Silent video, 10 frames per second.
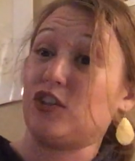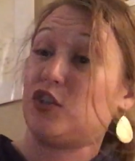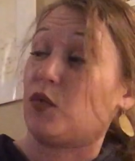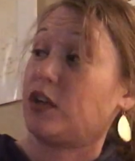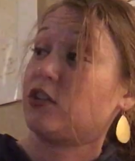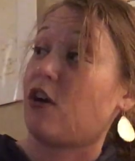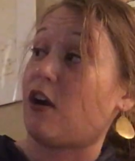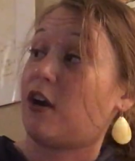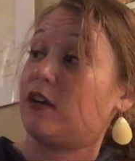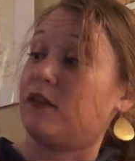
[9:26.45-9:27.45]
She works
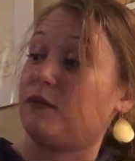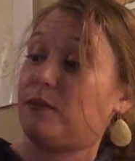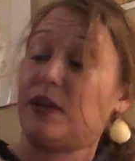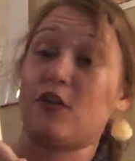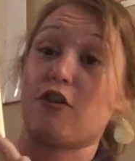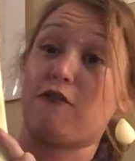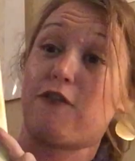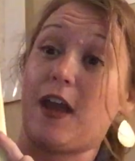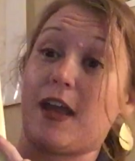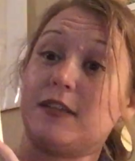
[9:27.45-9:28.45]
hard, being her
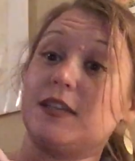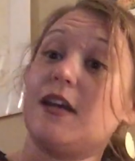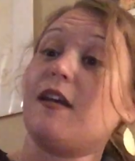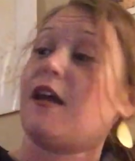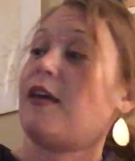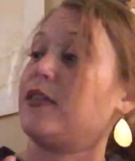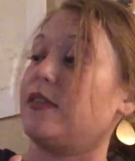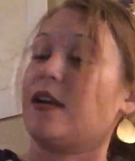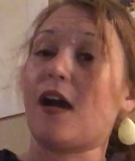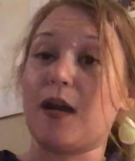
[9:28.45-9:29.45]
friend. And
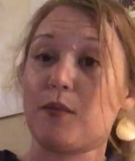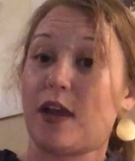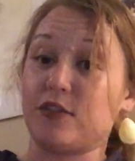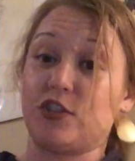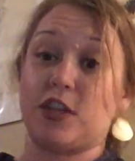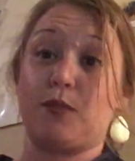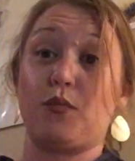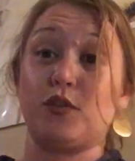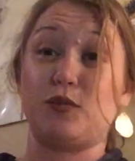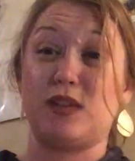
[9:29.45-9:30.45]
then the comradeship,
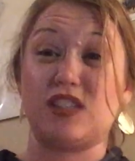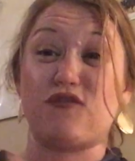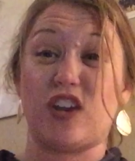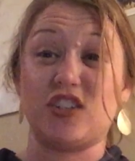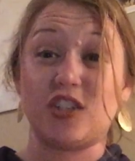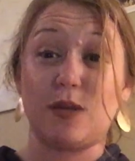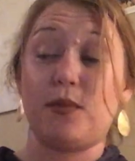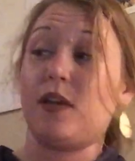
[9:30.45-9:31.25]
which means friendship.